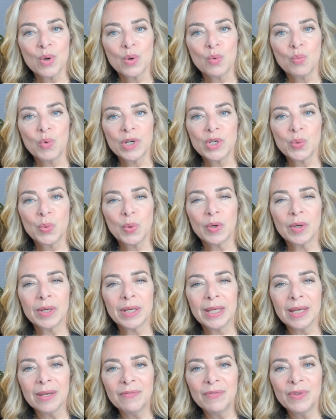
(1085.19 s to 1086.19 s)
which will
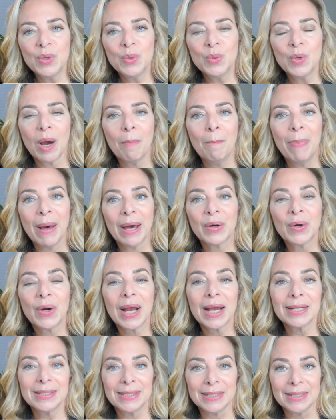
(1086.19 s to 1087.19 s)
give you a better
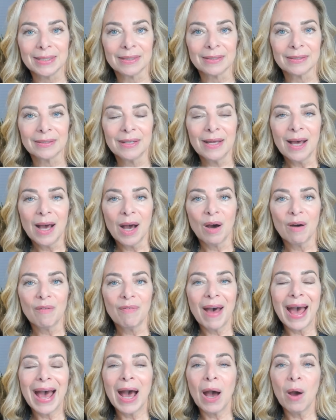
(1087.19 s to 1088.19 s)
idea of
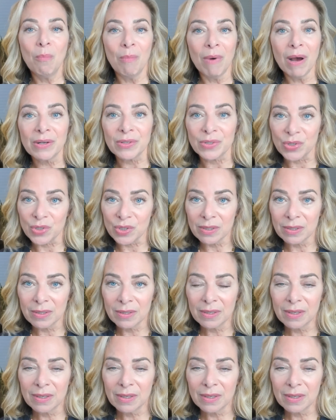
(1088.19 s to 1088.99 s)
how much